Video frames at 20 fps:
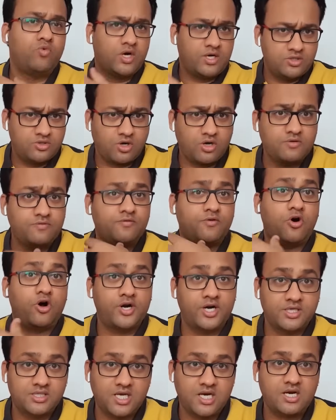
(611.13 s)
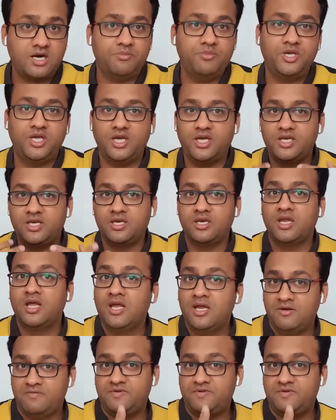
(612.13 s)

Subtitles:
what sort of orders are coming in,